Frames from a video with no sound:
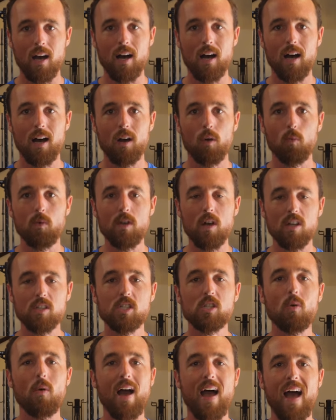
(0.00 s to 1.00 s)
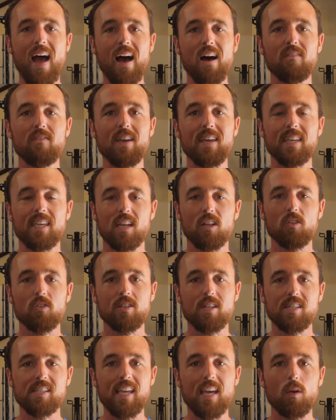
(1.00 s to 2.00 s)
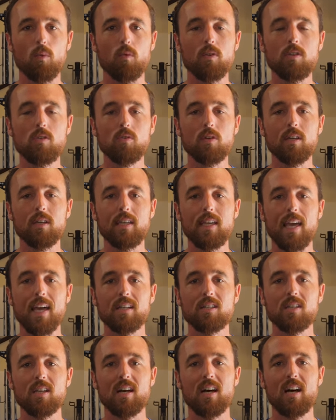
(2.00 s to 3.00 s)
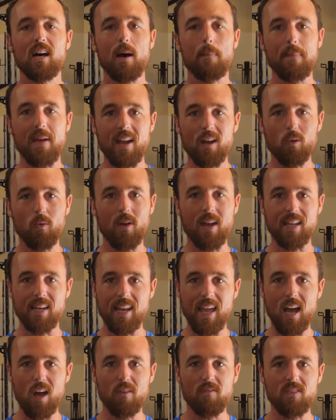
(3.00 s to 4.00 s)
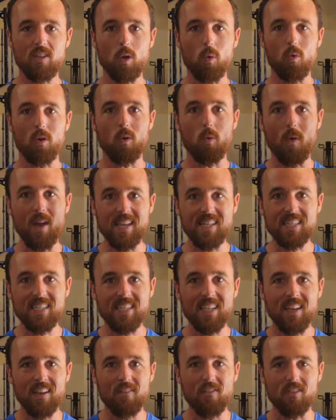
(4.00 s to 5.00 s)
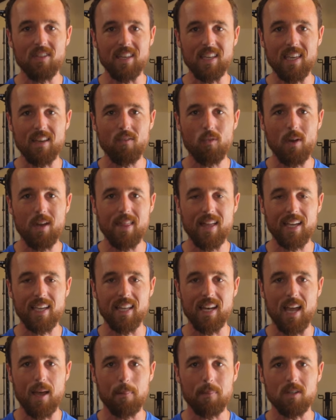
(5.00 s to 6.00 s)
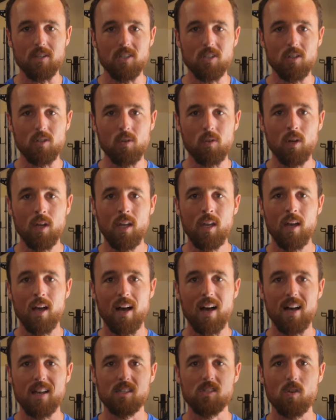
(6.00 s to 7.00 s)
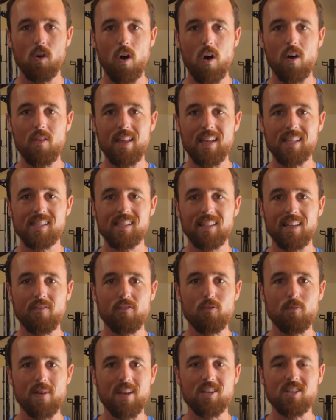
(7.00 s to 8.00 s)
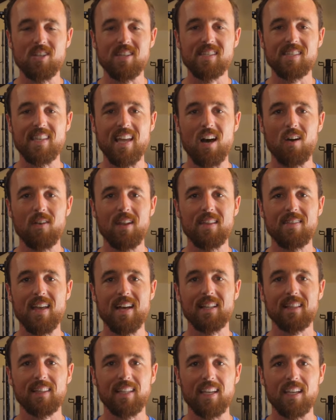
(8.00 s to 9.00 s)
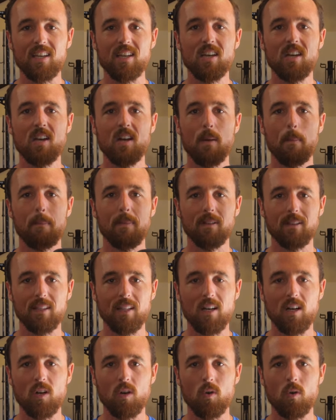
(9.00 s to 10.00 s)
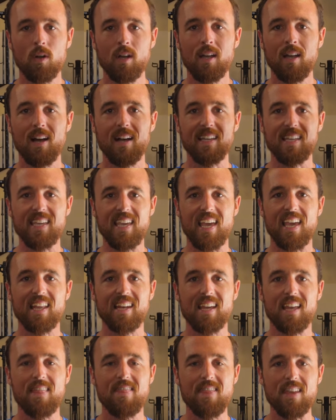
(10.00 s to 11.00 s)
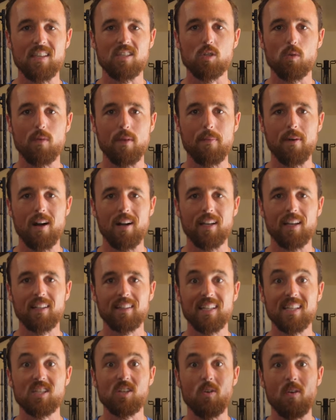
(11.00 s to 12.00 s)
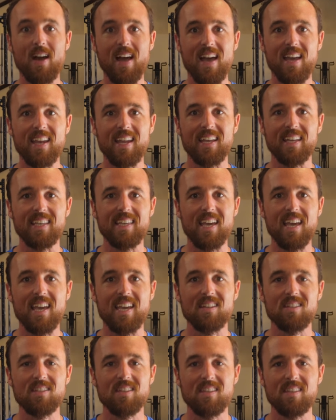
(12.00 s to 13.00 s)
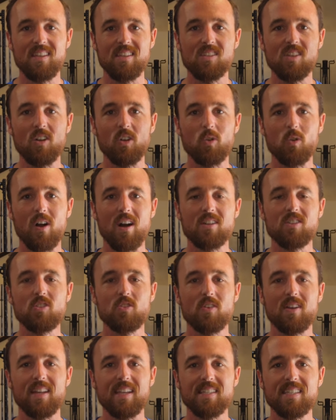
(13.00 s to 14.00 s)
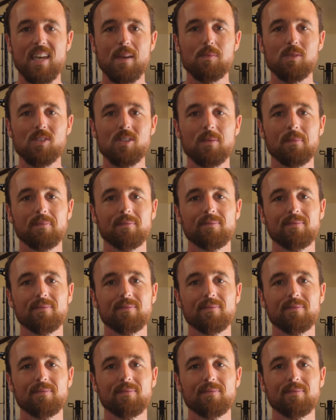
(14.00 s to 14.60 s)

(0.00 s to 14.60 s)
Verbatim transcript: Uh, we also have a killer discount where you could get uh, a pair right now if you don't want to wait for the giveaway. That can happen too. Uh, so all that information is down in that link below. Again, thanks to Reebok. Let's go ahead and get into these cross training tips.